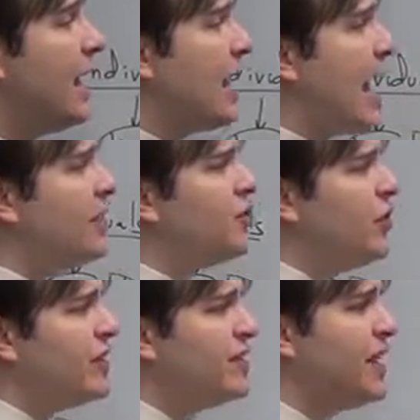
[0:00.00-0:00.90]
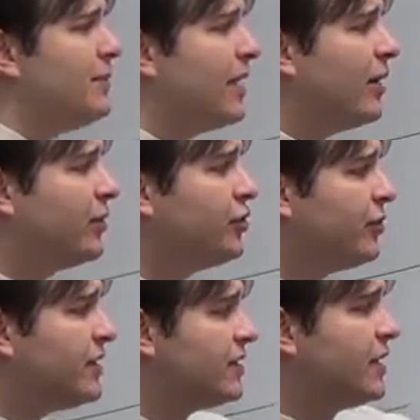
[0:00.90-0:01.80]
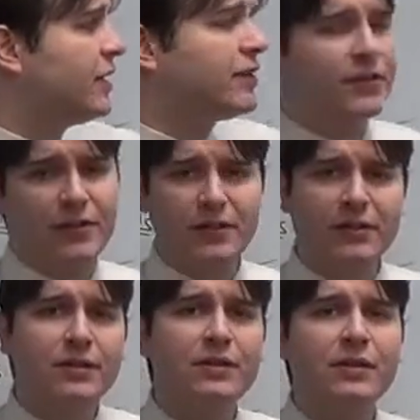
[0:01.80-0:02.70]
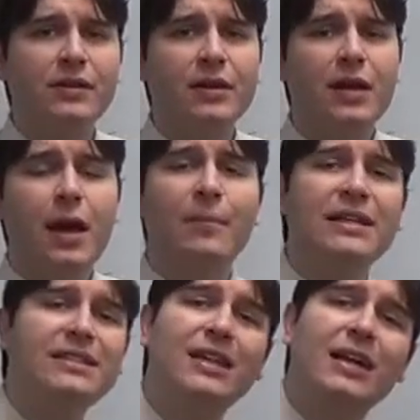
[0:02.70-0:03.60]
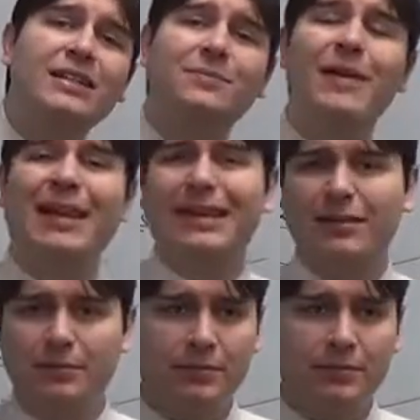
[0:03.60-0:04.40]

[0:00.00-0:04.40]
it has all the same characteristics, but it's not as many.